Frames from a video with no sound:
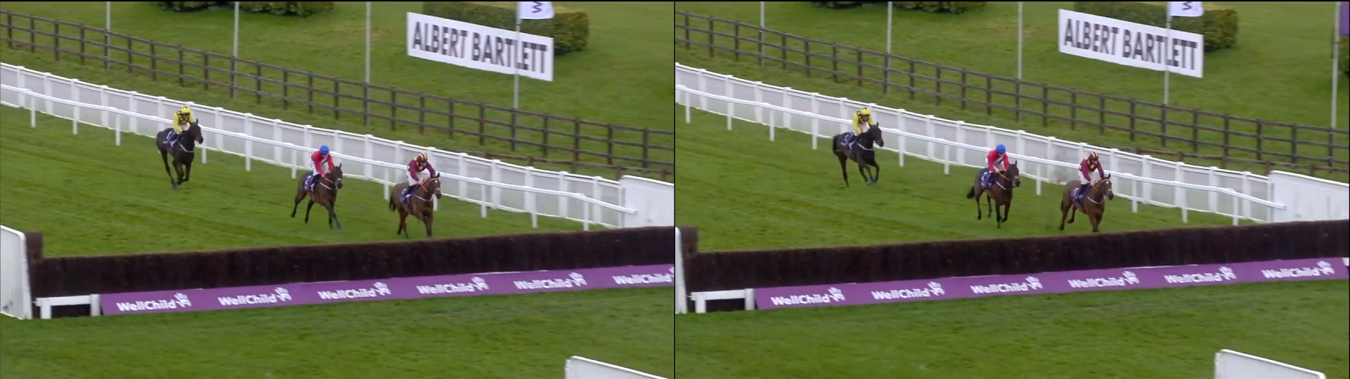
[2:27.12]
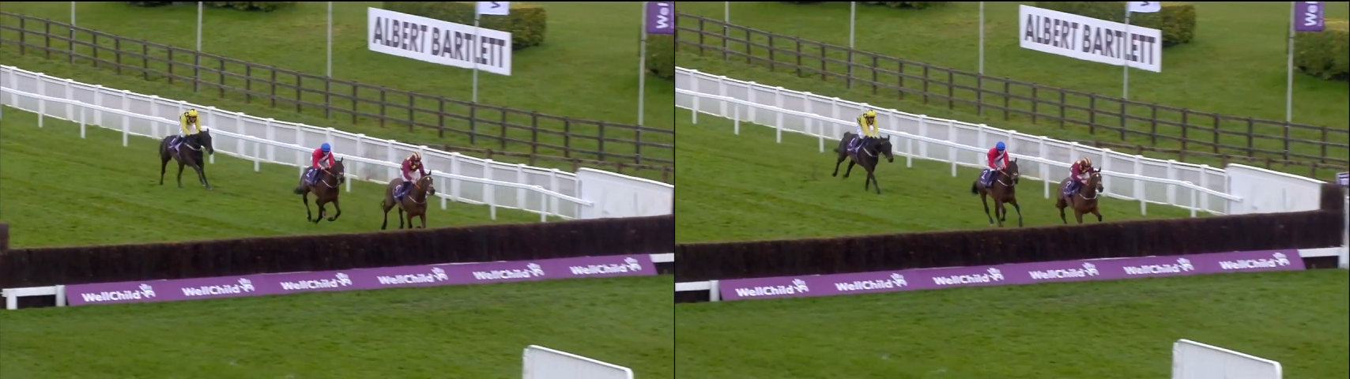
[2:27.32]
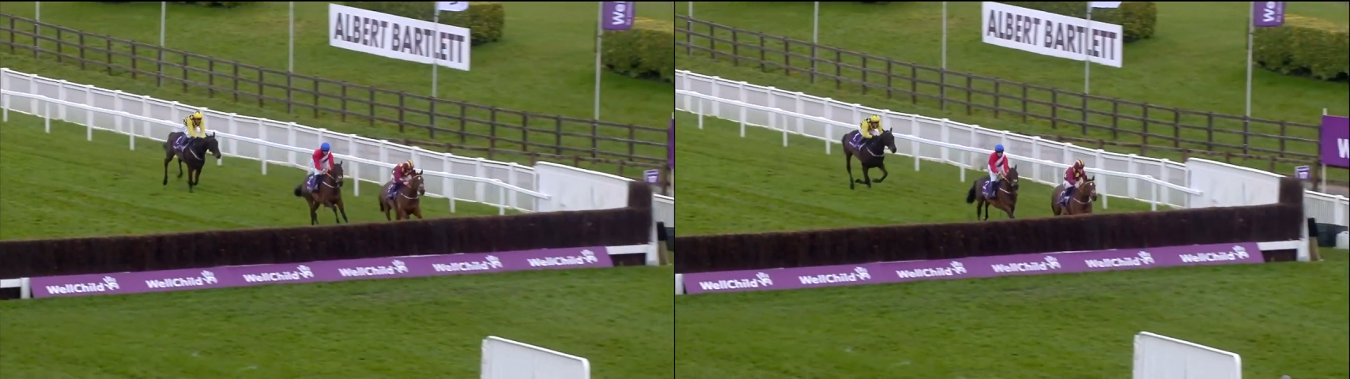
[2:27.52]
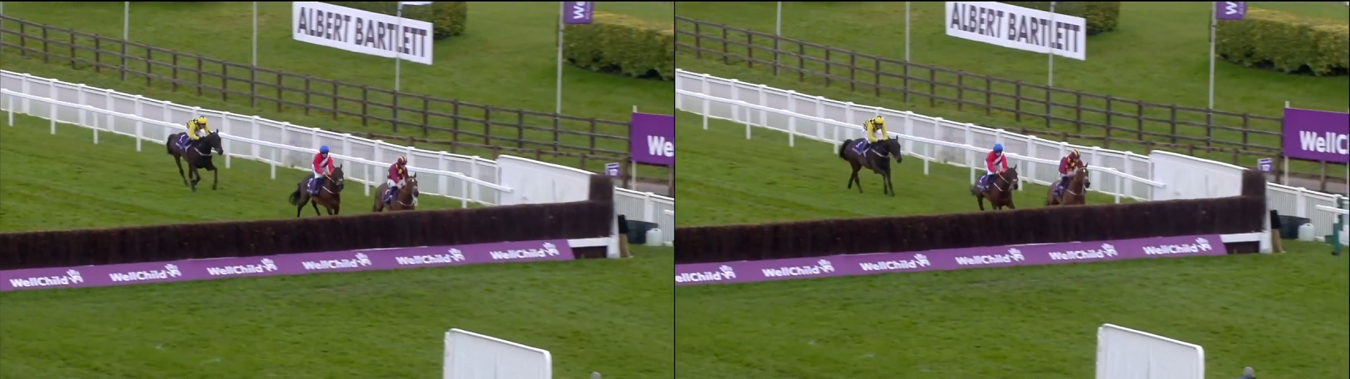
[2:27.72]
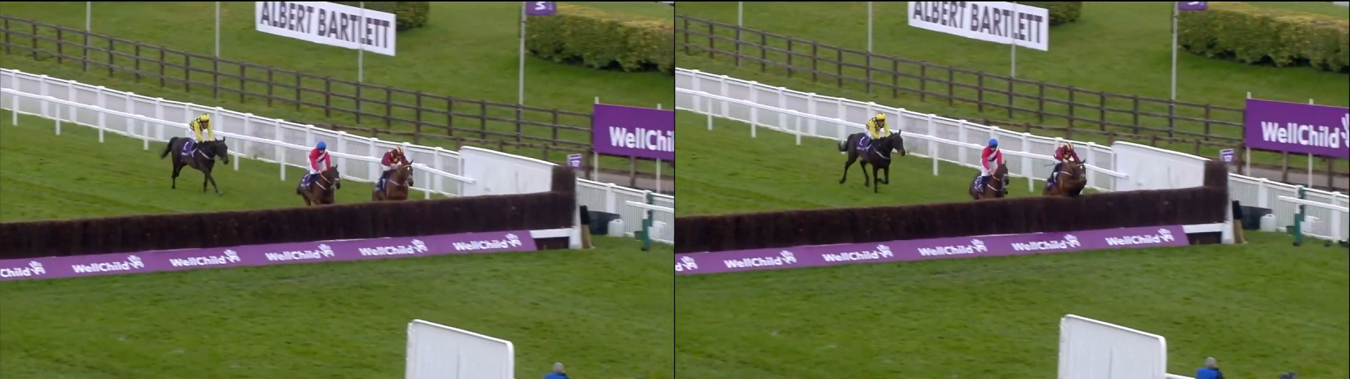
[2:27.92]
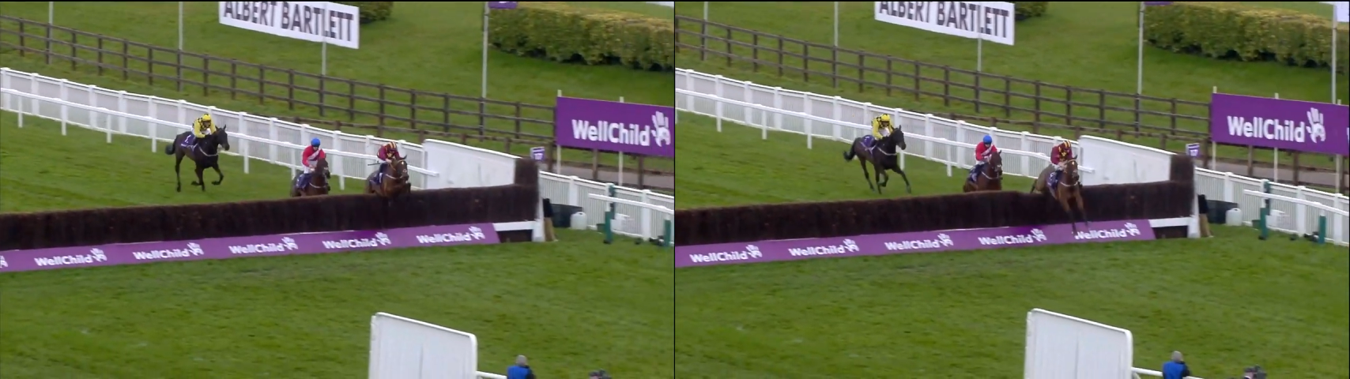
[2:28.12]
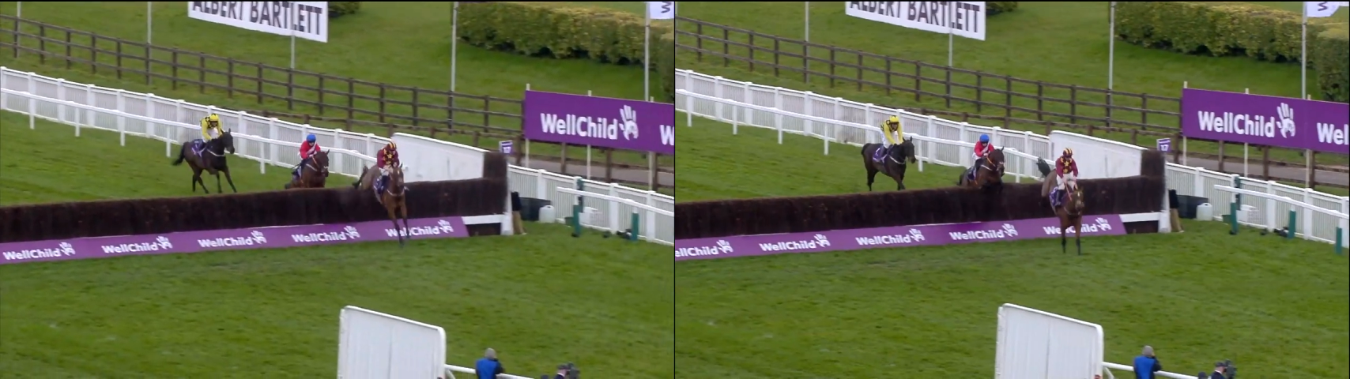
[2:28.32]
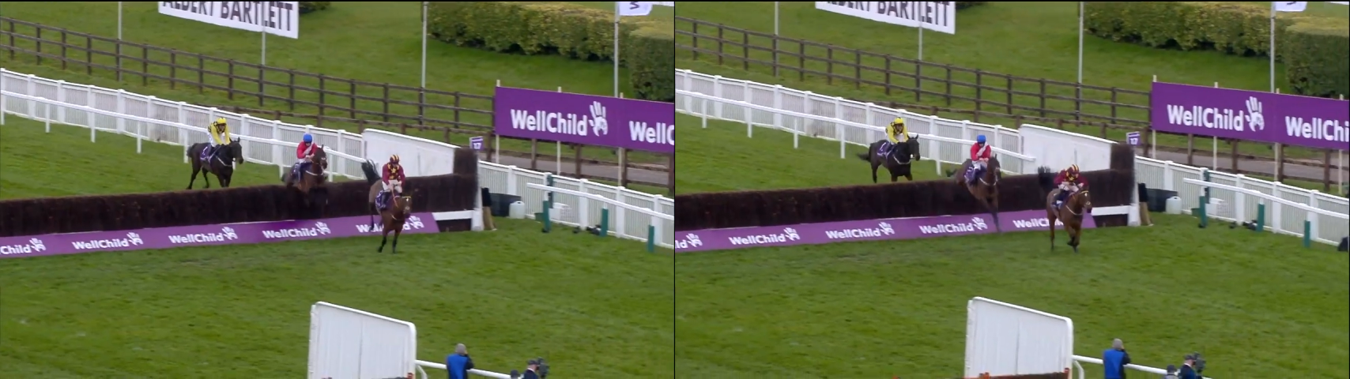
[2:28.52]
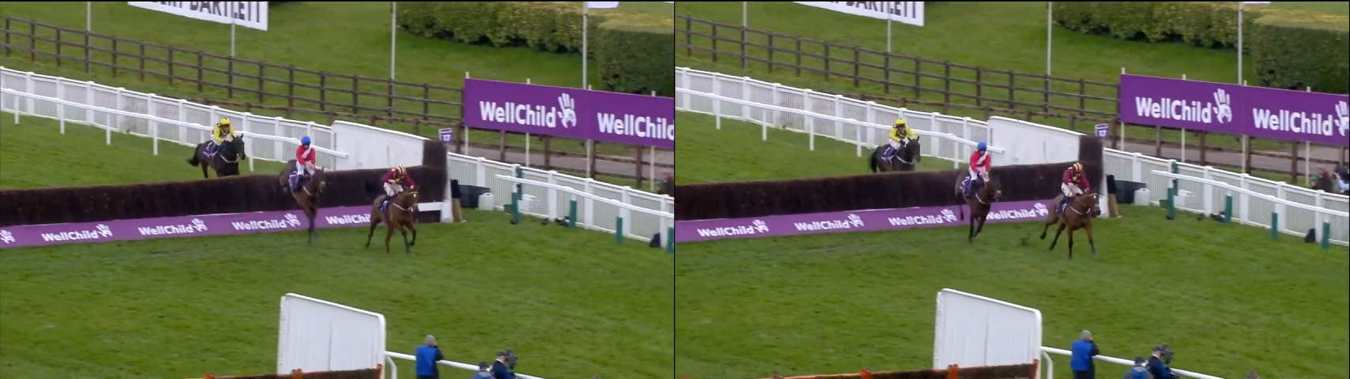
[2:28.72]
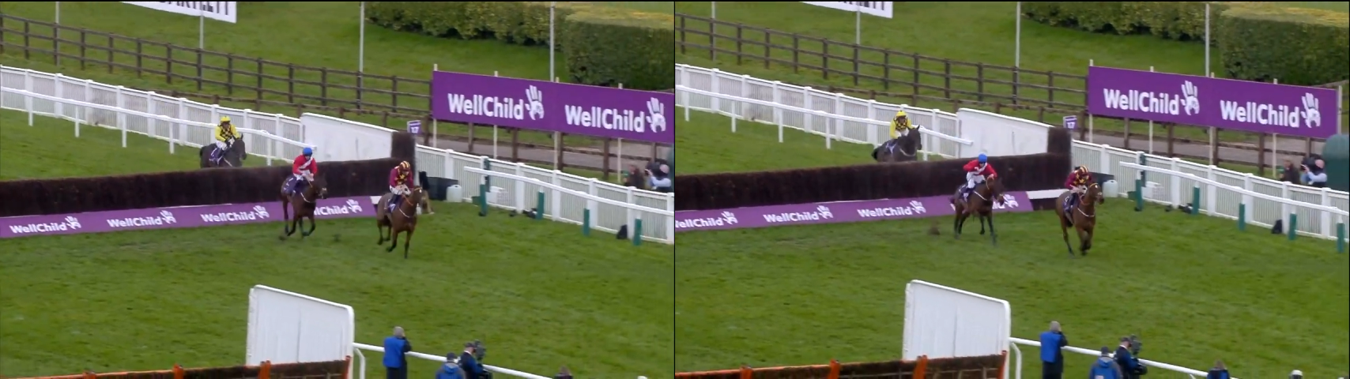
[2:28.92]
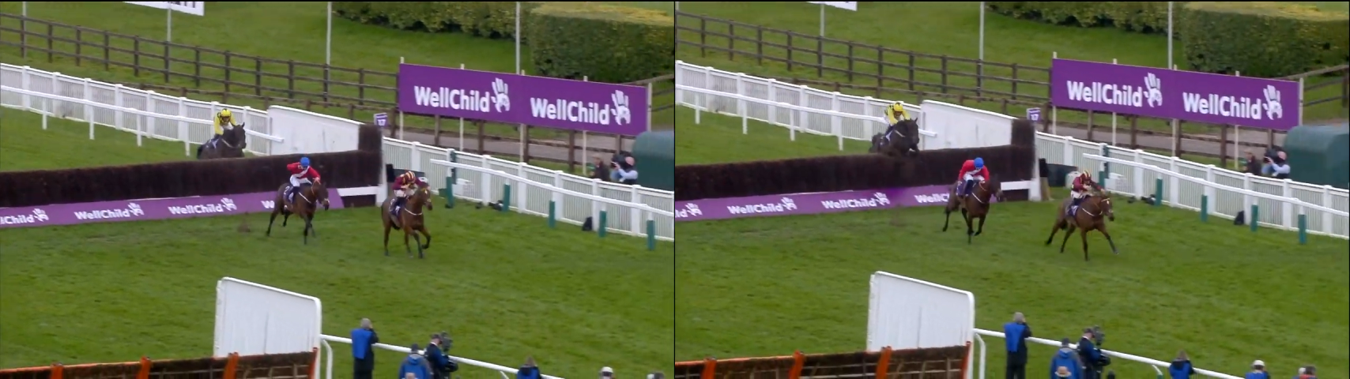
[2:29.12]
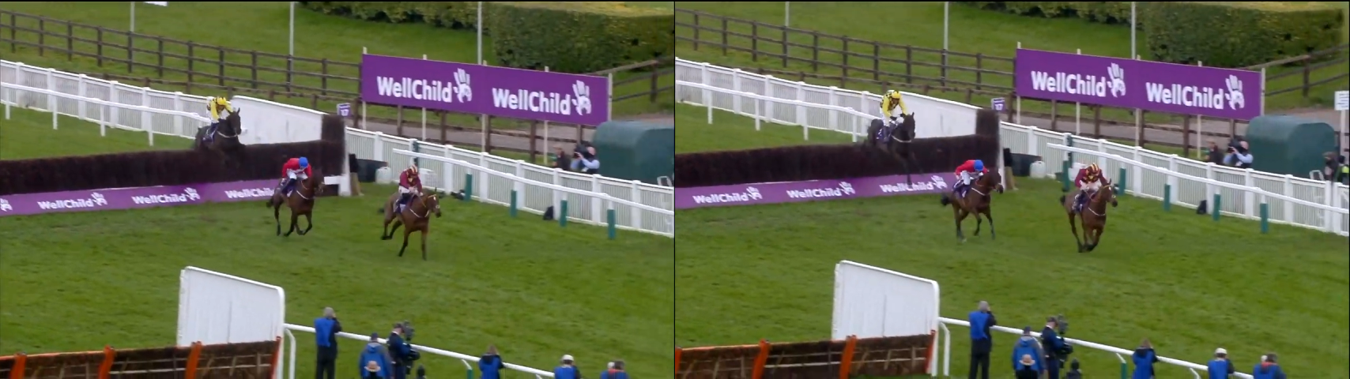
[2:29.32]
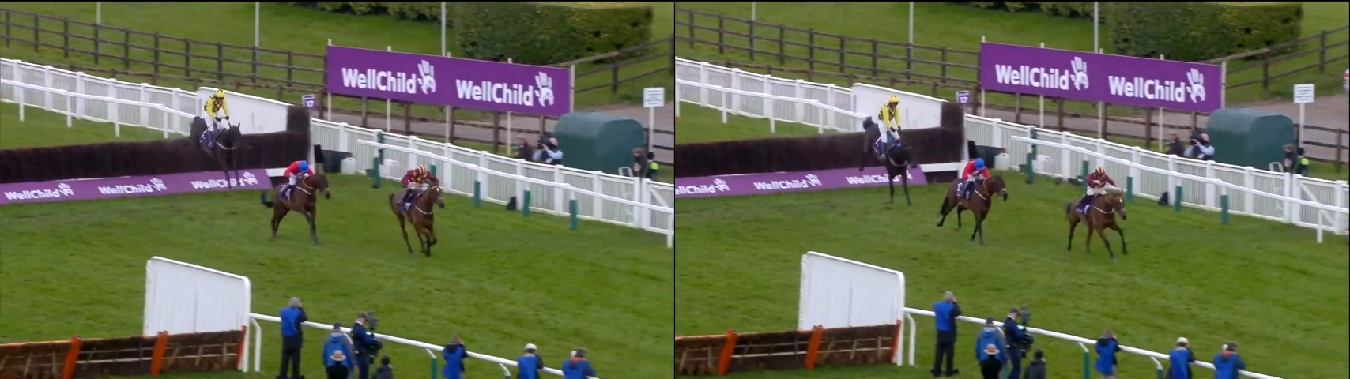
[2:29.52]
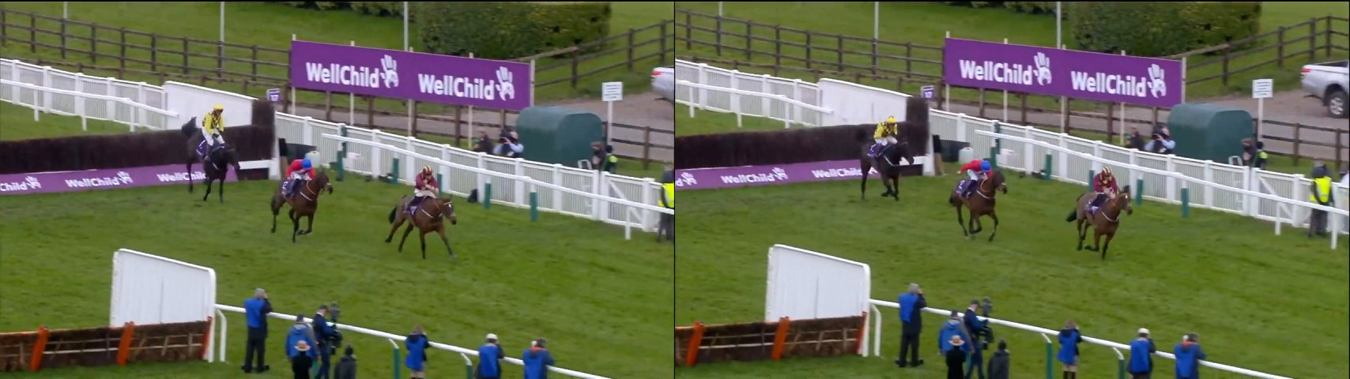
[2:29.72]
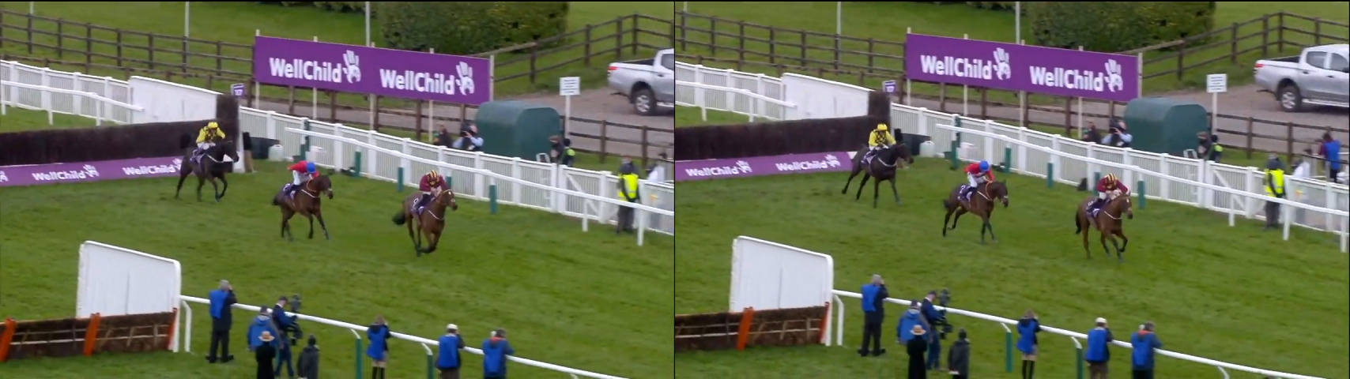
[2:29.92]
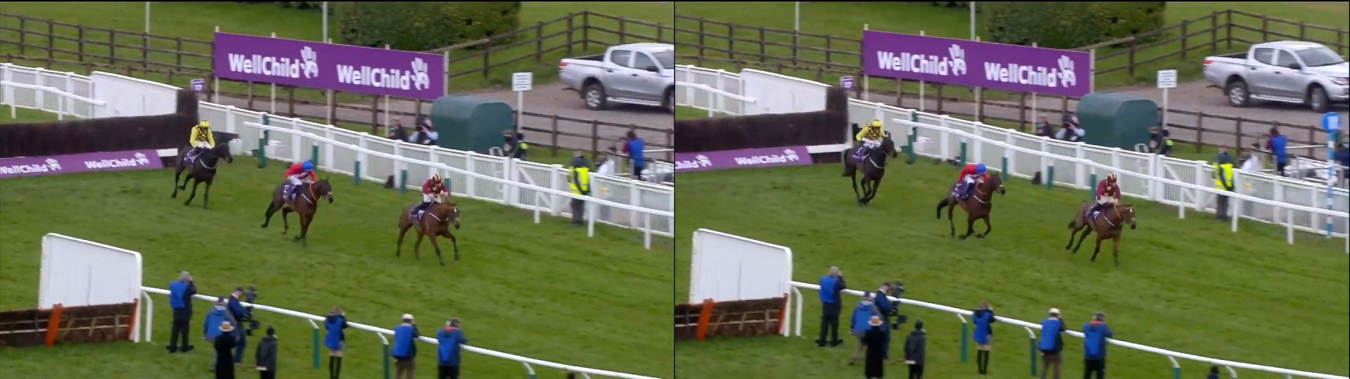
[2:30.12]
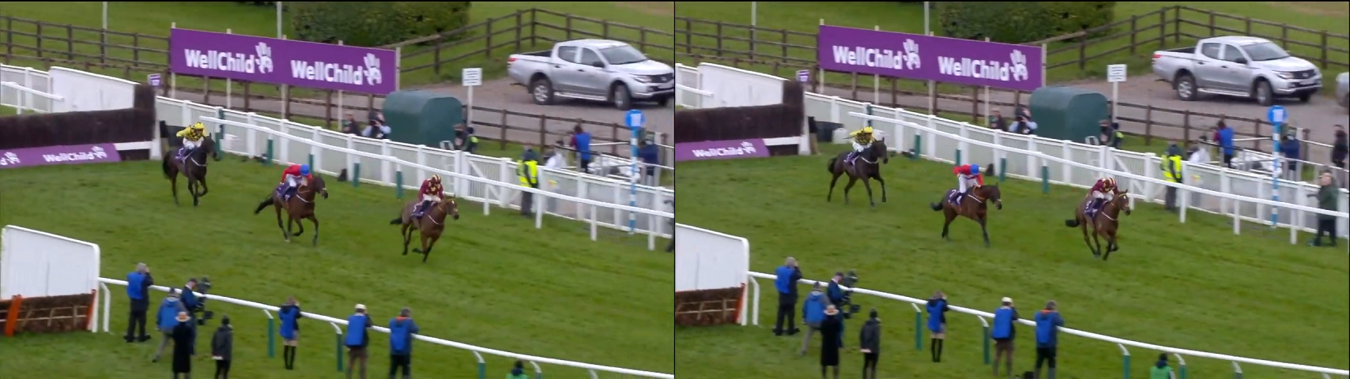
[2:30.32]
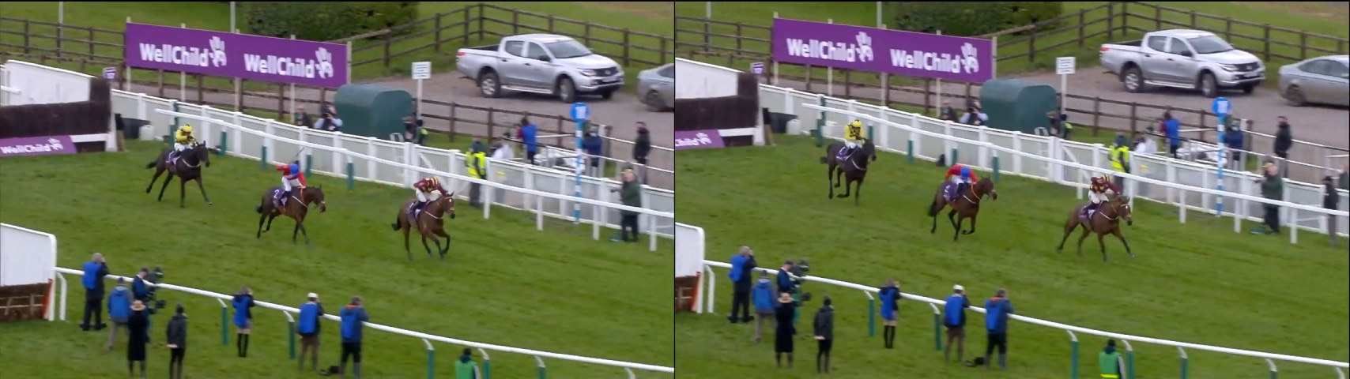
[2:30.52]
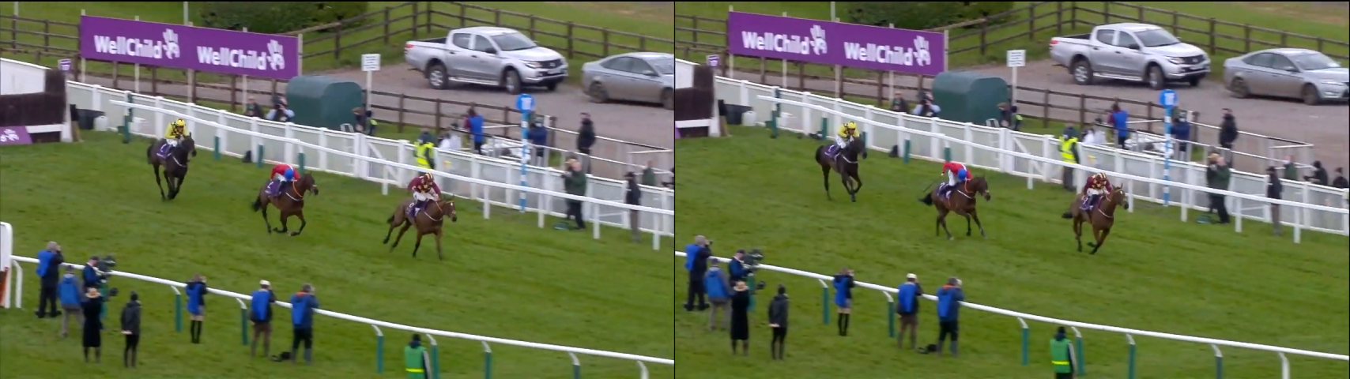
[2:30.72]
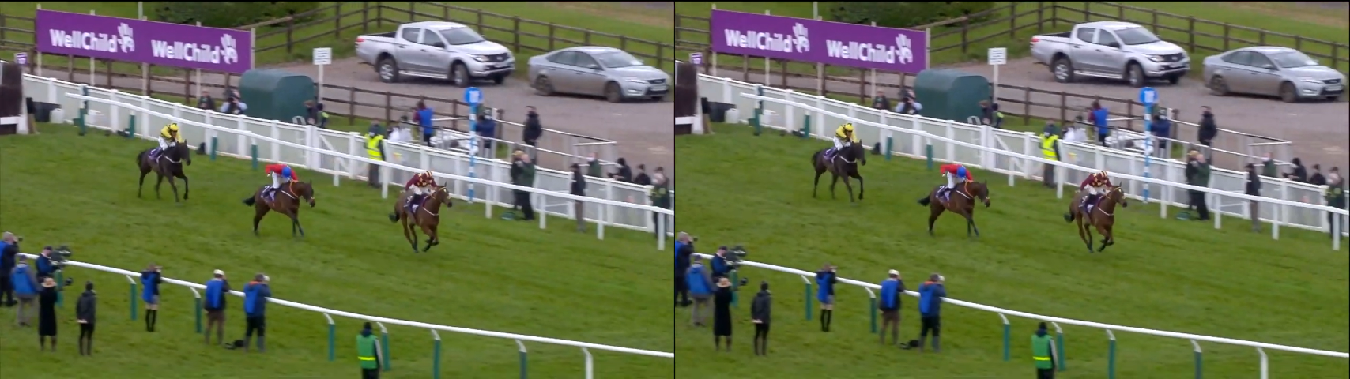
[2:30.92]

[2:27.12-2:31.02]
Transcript: (no speaker visible)